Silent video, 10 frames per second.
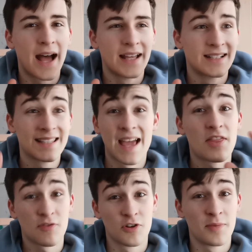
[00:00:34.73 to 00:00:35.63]
and
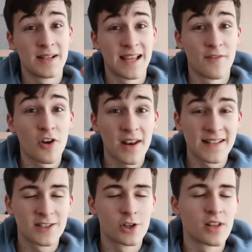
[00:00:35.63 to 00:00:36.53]
get through my day of
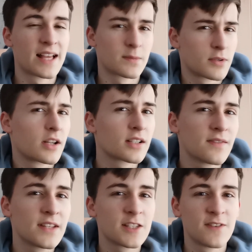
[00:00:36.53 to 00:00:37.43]
online school as
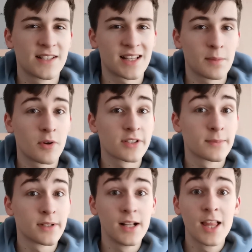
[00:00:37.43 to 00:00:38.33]
productively as physically
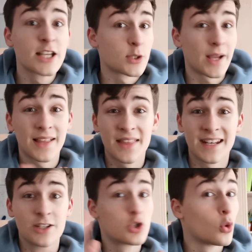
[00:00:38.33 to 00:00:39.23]
possible so I can
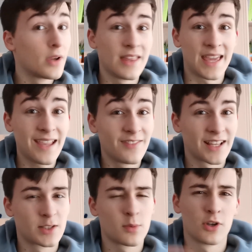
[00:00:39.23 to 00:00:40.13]
then enjoy the
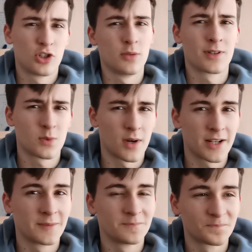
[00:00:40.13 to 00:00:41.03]
evenings without too much
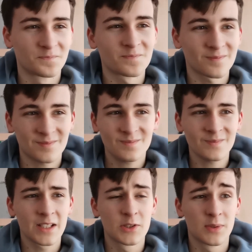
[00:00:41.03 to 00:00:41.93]
work.
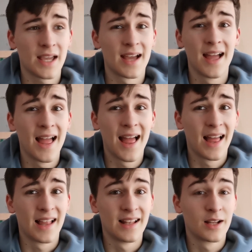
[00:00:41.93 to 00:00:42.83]
So yeah,
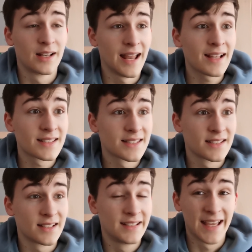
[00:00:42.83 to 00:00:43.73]

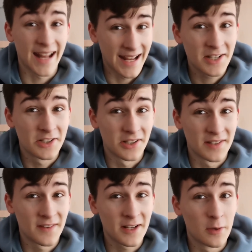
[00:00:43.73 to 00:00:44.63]
let's get into
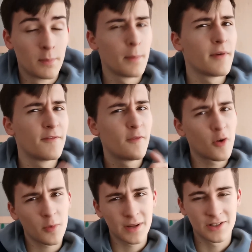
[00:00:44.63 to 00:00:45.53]
the video. But
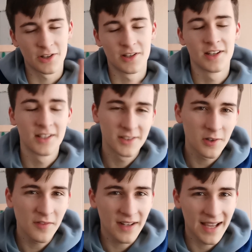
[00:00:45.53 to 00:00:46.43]
before we do,
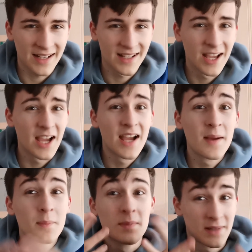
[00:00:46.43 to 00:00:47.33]
don't forget,
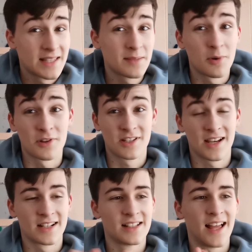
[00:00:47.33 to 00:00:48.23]
please support the
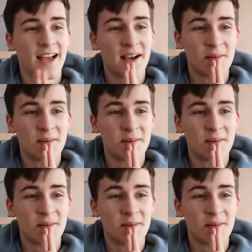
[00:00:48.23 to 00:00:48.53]
channel.